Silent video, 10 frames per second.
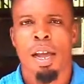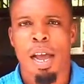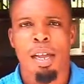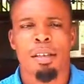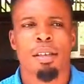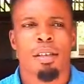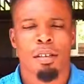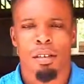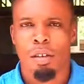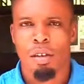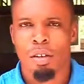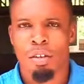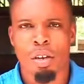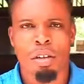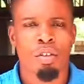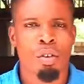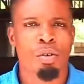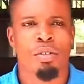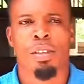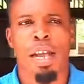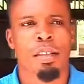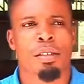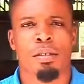And youths and